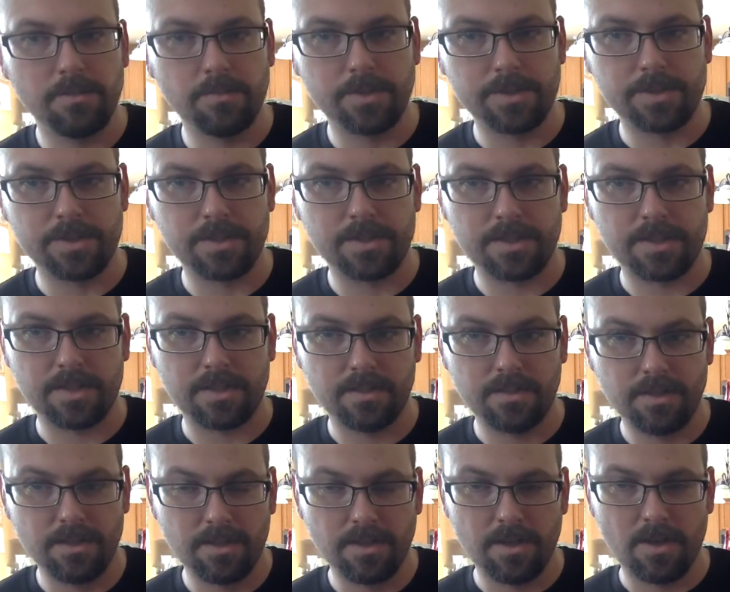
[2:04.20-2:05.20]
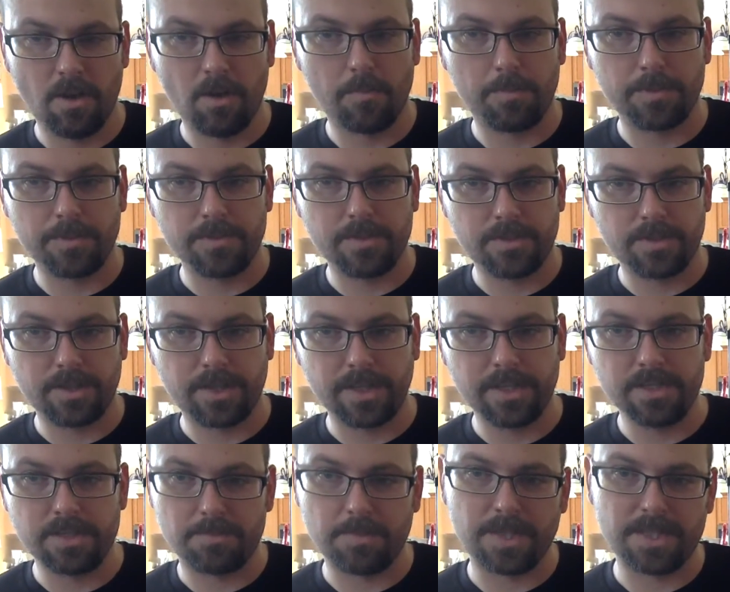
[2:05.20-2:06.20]
which is open string,
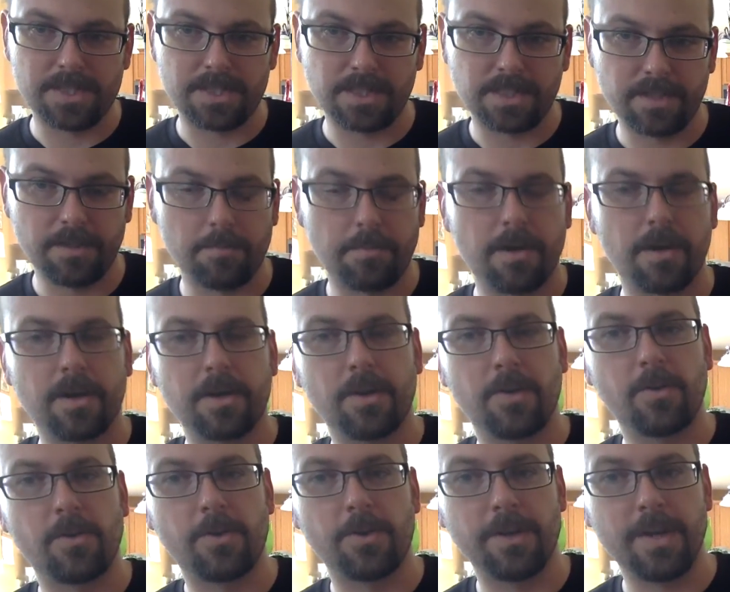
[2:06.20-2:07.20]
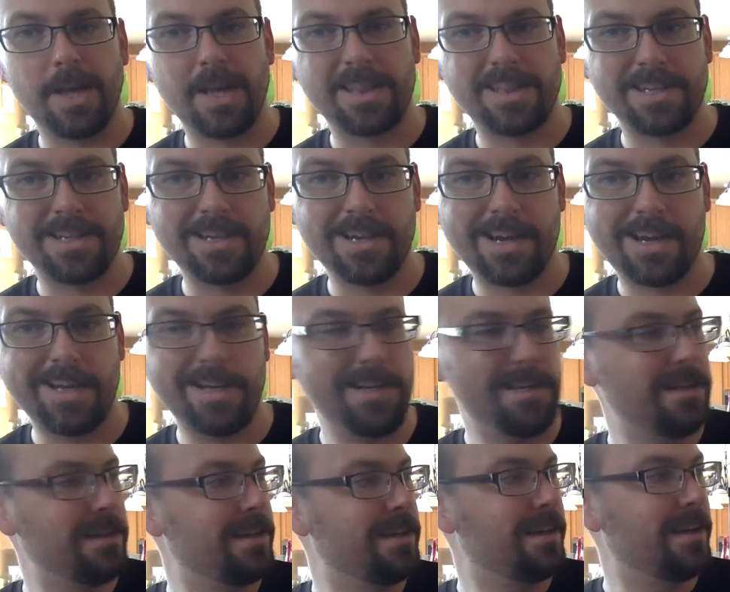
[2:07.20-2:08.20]
is basically a bar chord at the nut,
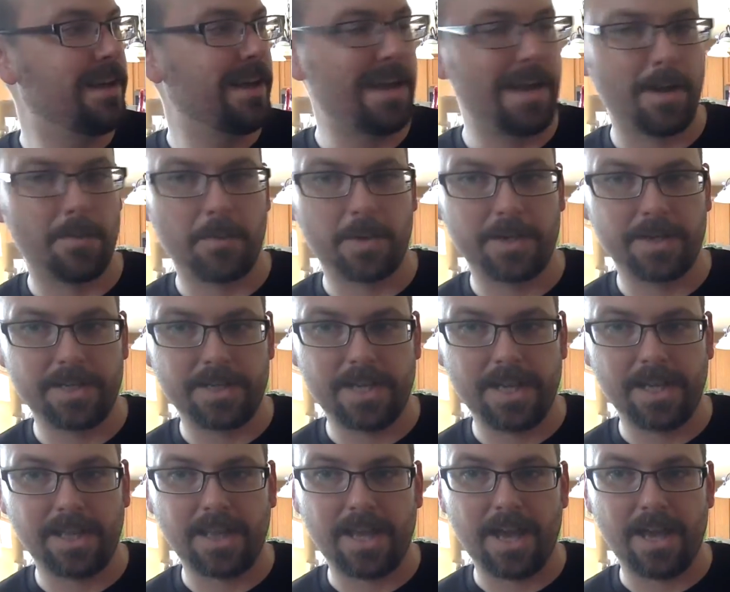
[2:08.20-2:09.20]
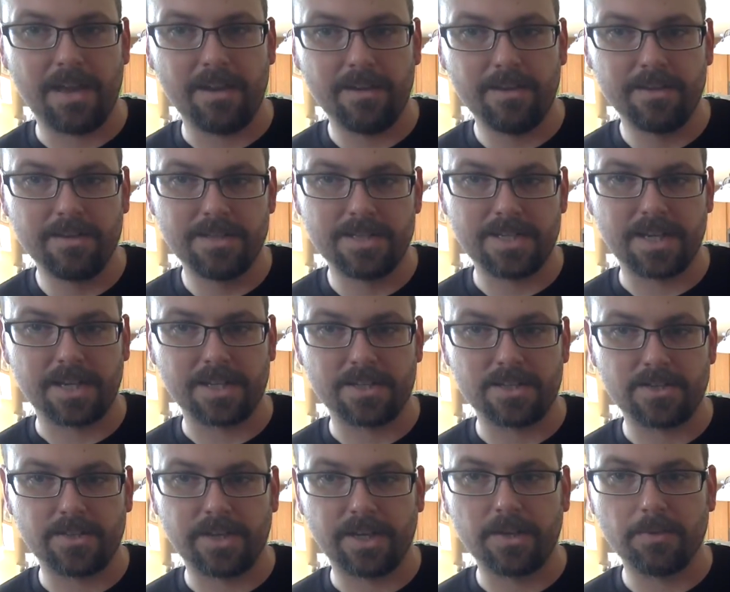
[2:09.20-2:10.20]
and we're going to take that 2nd
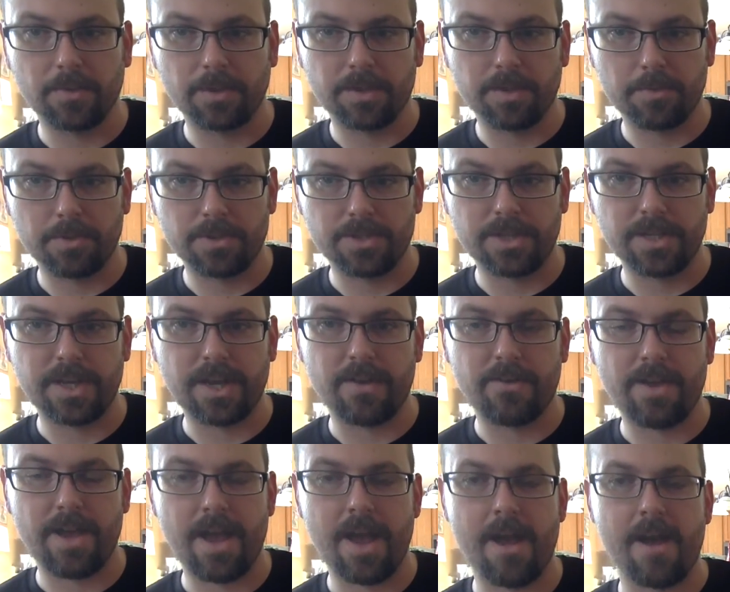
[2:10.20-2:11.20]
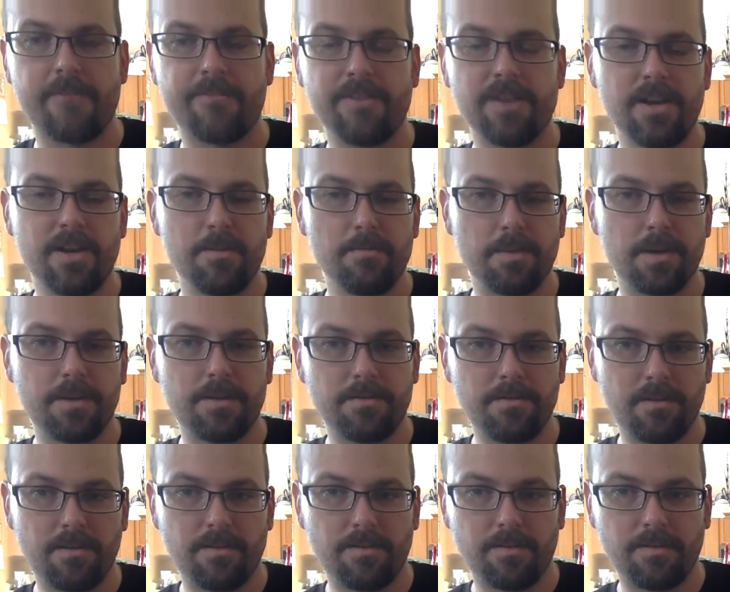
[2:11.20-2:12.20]
string and we're going to push it down 1/2, but
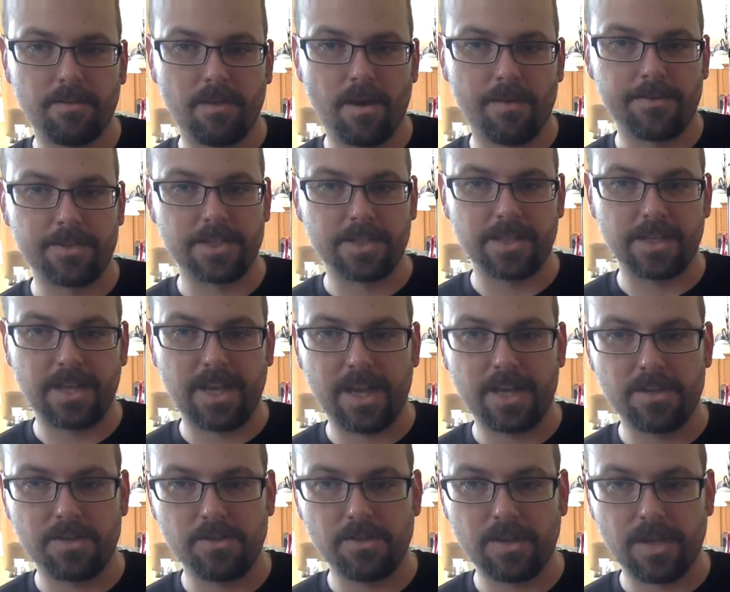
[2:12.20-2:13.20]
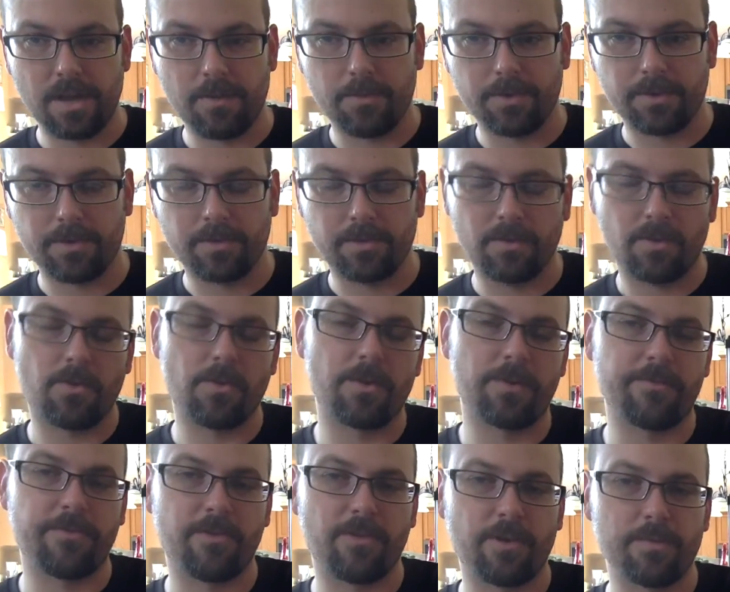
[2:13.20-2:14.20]
obviously you can't do that with a chord
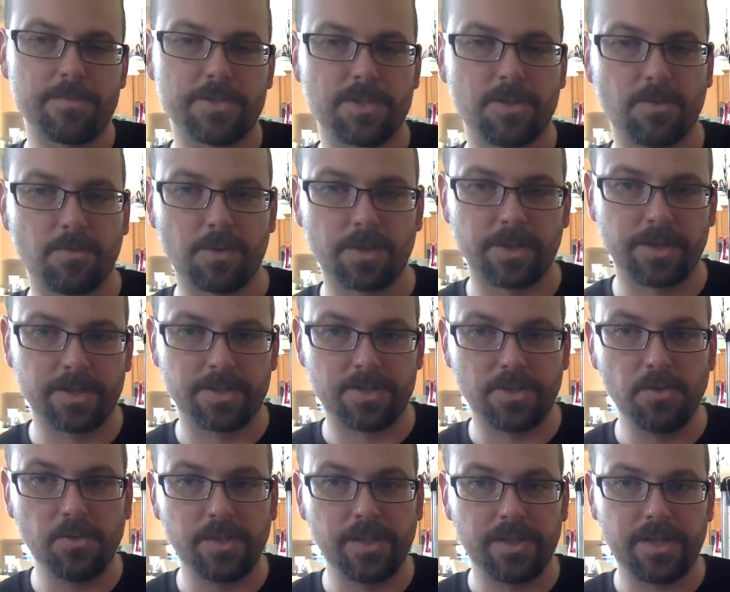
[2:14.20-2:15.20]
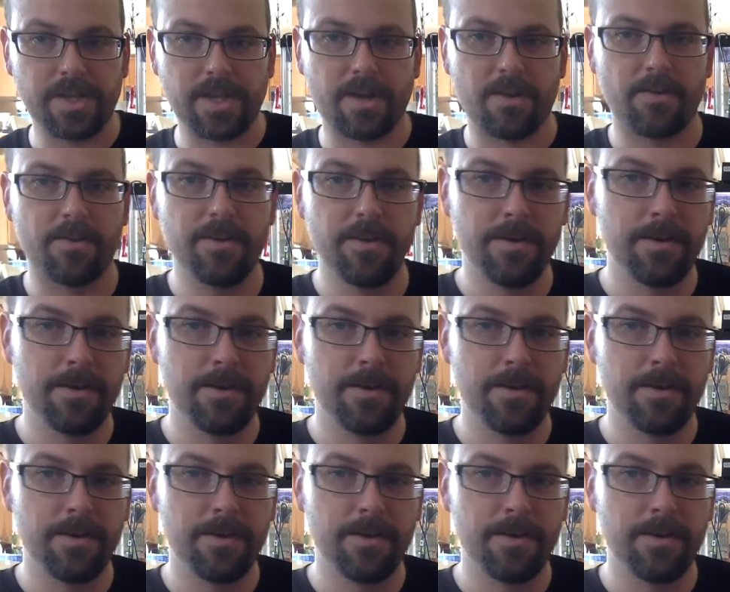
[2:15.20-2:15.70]
form, so we're going to tune it down.